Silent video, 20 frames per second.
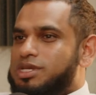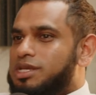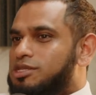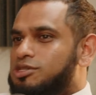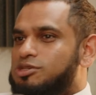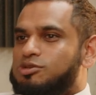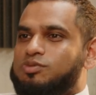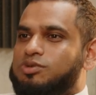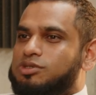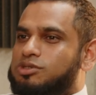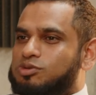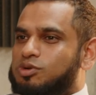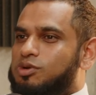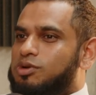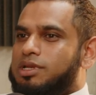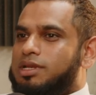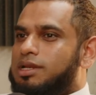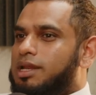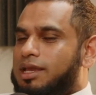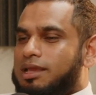me and you were
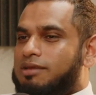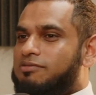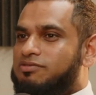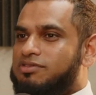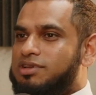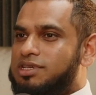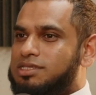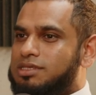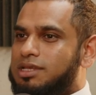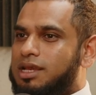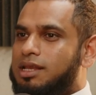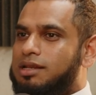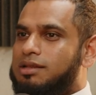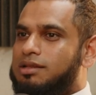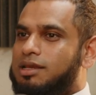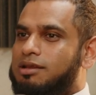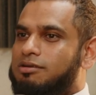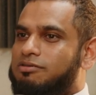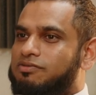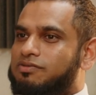talking like a
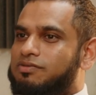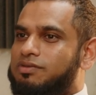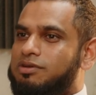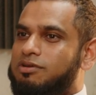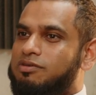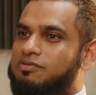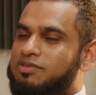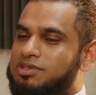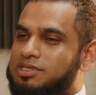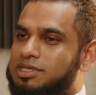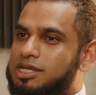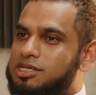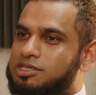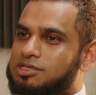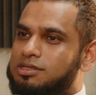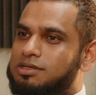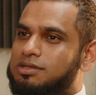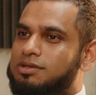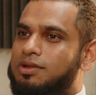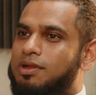freestyle kind of
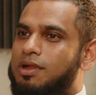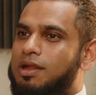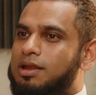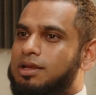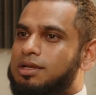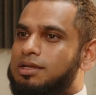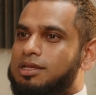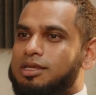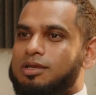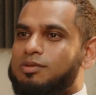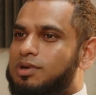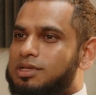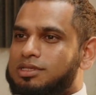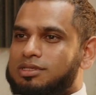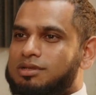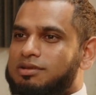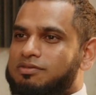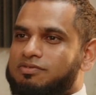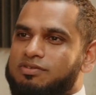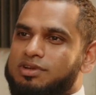conversation it
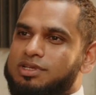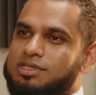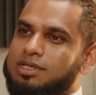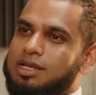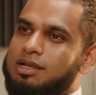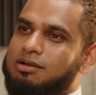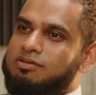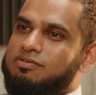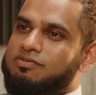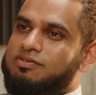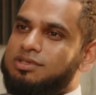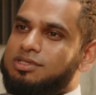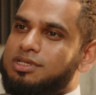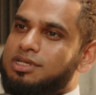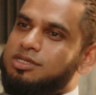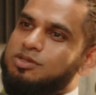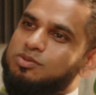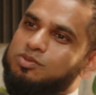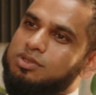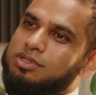wasn't a freestyle
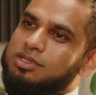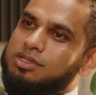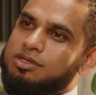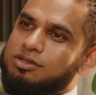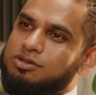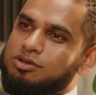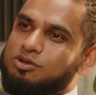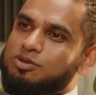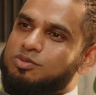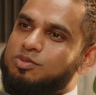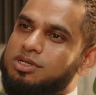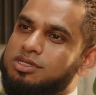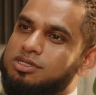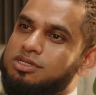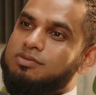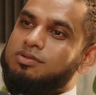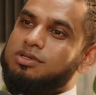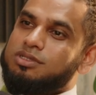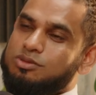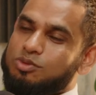conversation in the
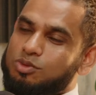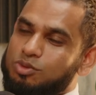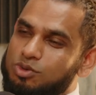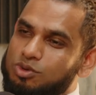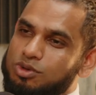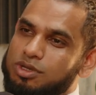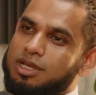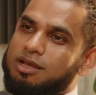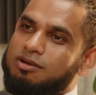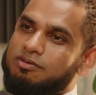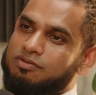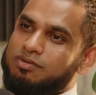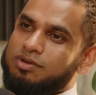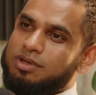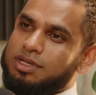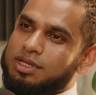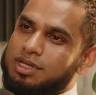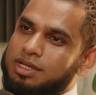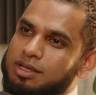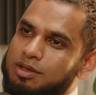documentary. It was all kind of
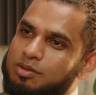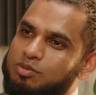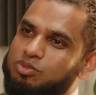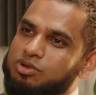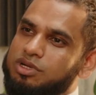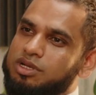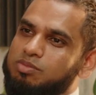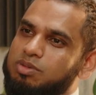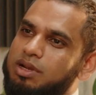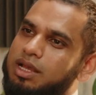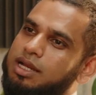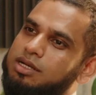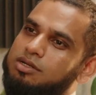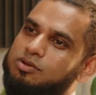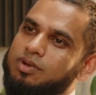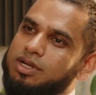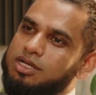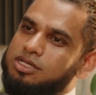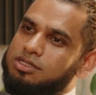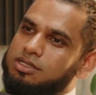pre-planned
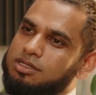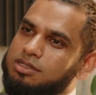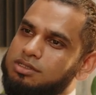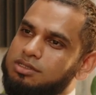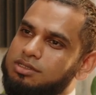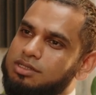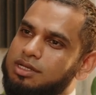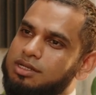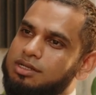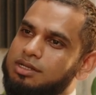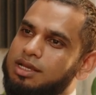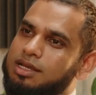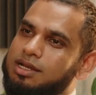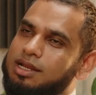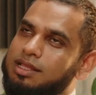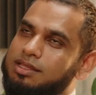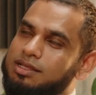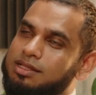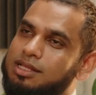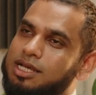questions, and
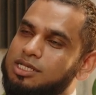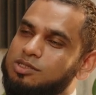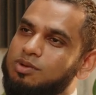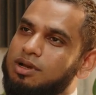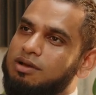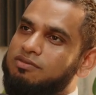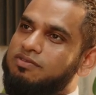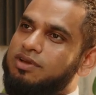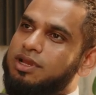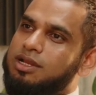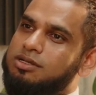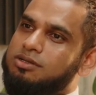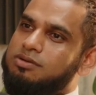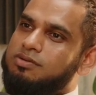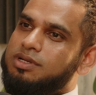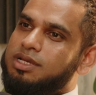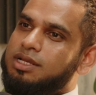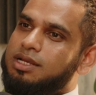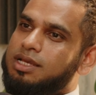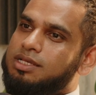and I think that's what I failed to
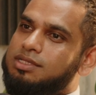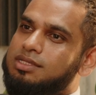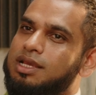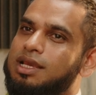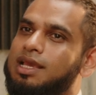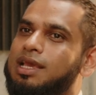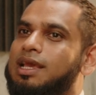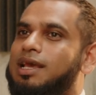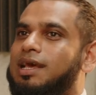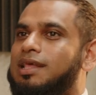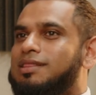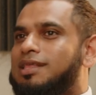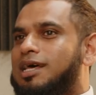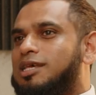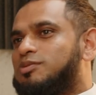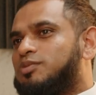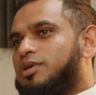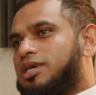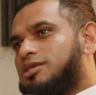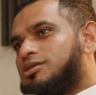realize. And
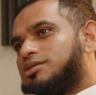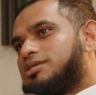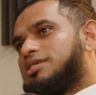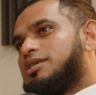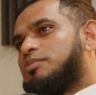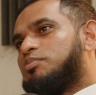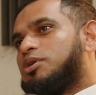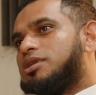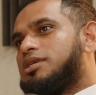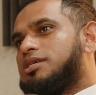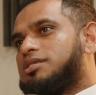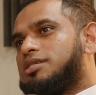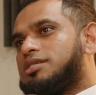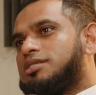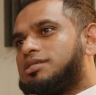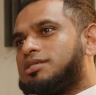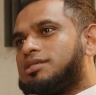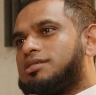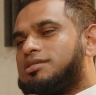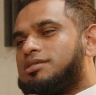that's where you see
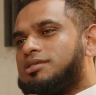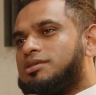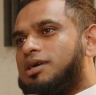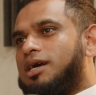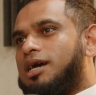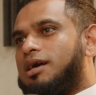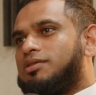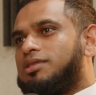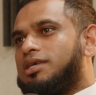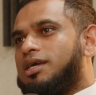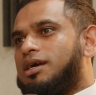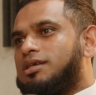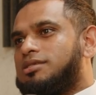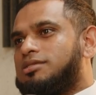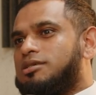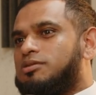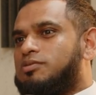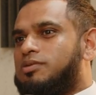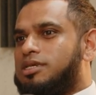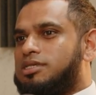politicians, you know, how they
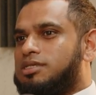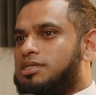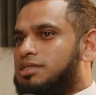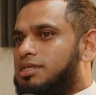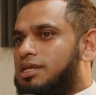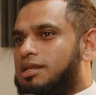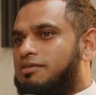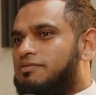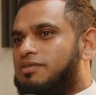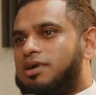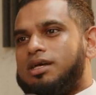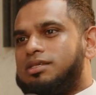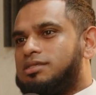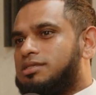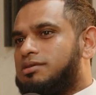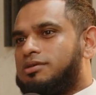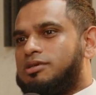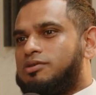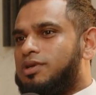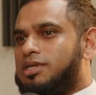answer questions. They never
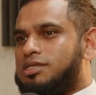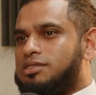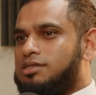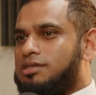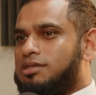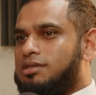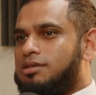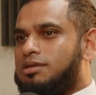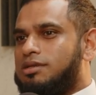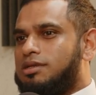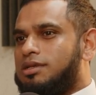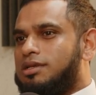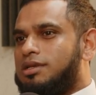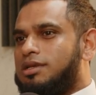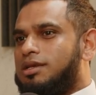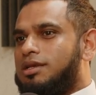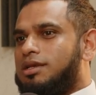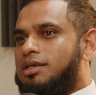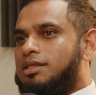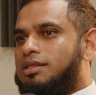answer a question. They
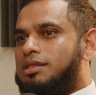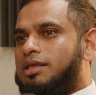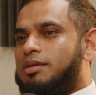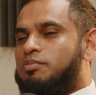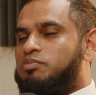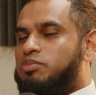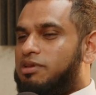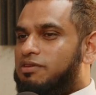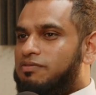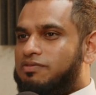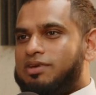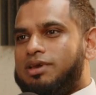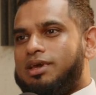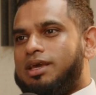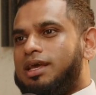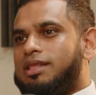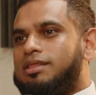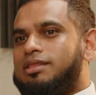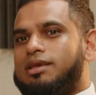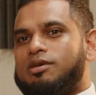pivot. They
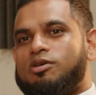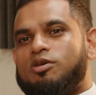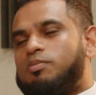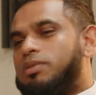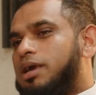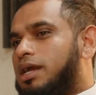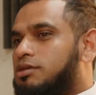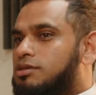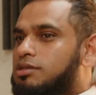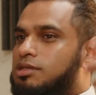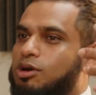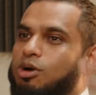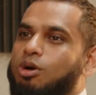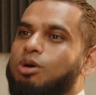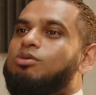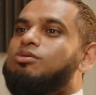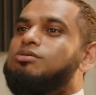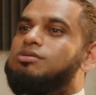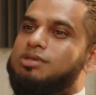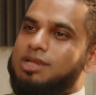pivot and they go back to their
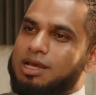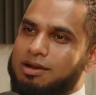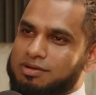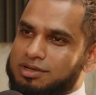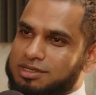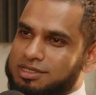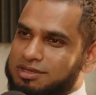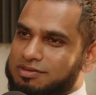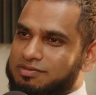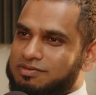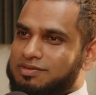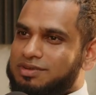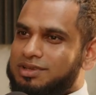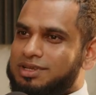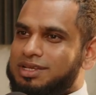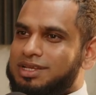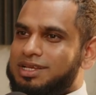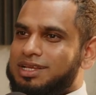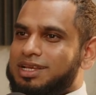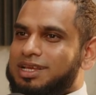own narrative.
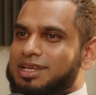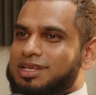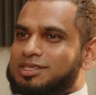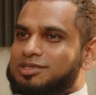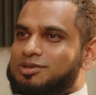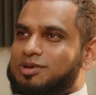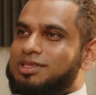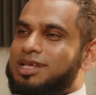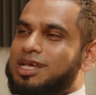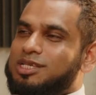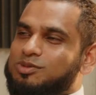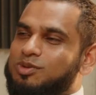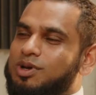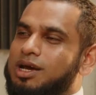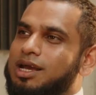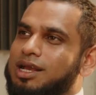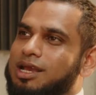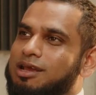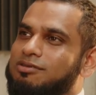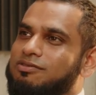So that's what
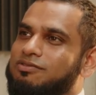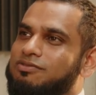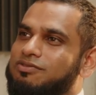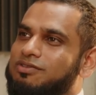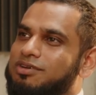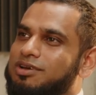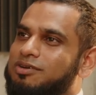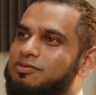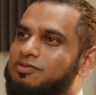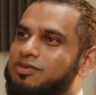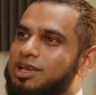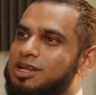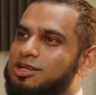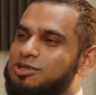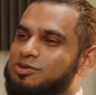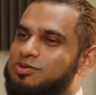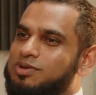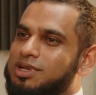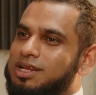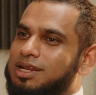I kind of uh, failed
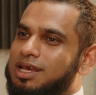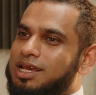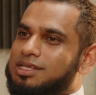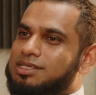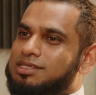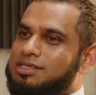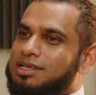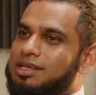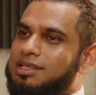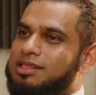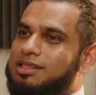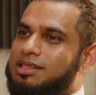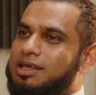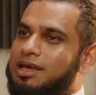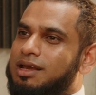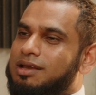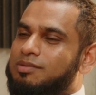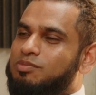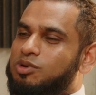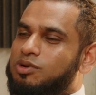to realize in
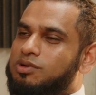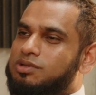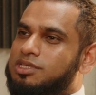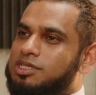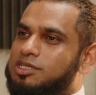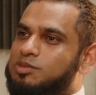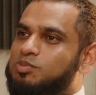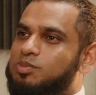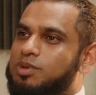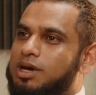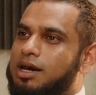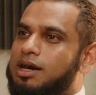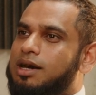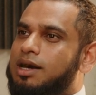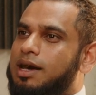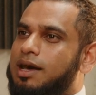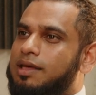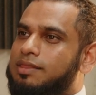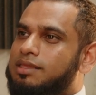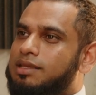that process.
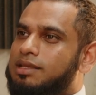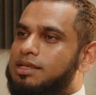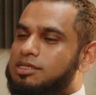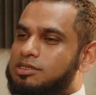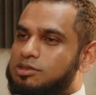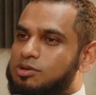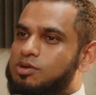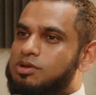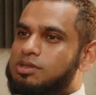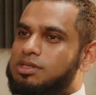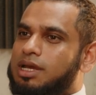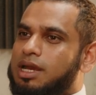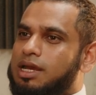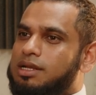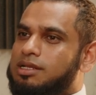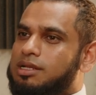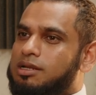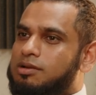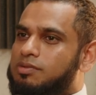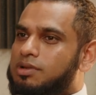But I think it's good that I
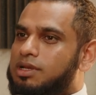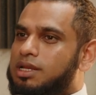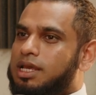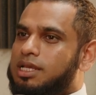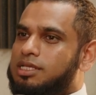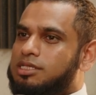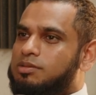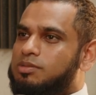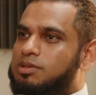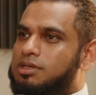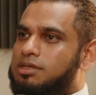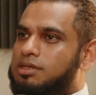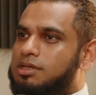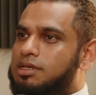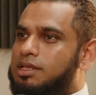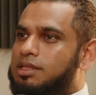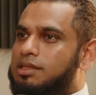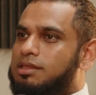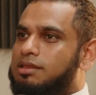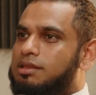didn't realize it, because,
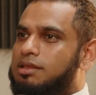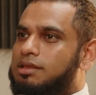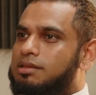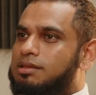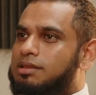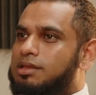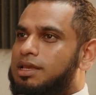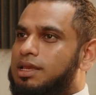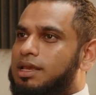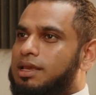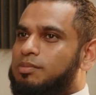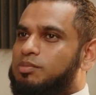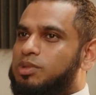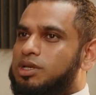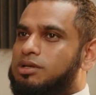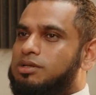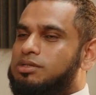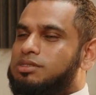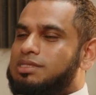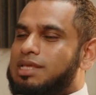and
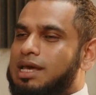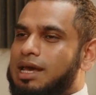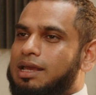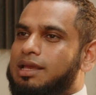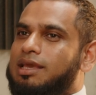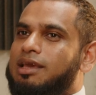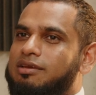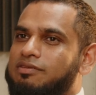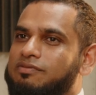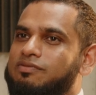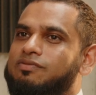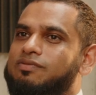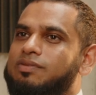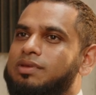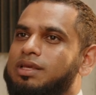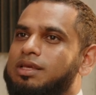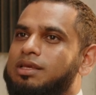because that gave